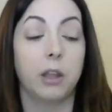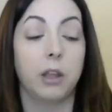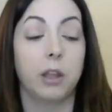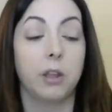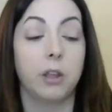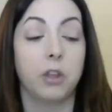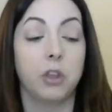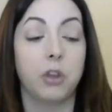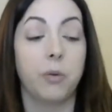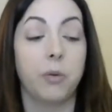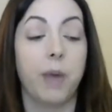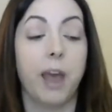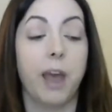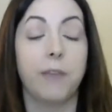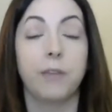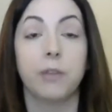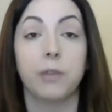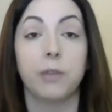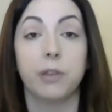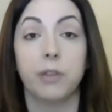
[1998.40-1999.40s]
you have
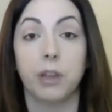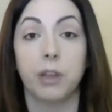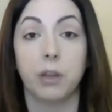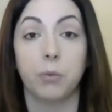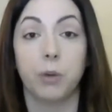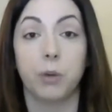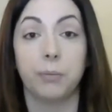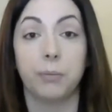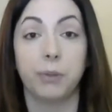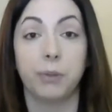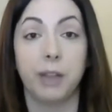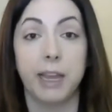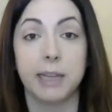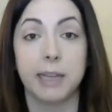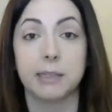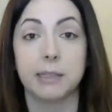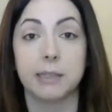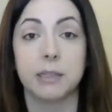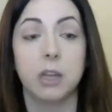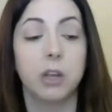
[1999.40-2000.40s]
everything in one
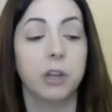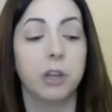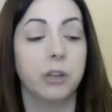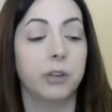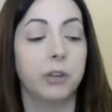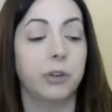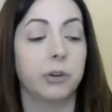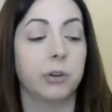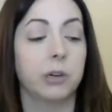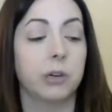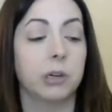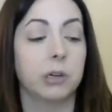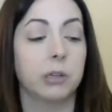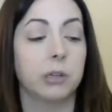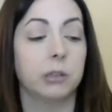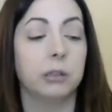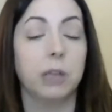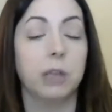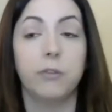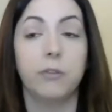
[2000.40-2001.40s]
place. Your
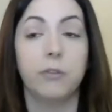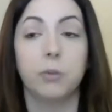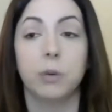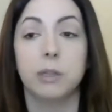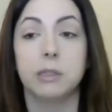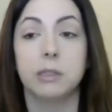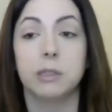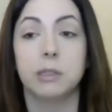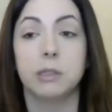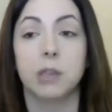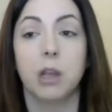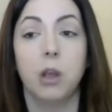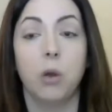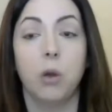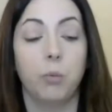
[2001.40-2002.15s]
loved ones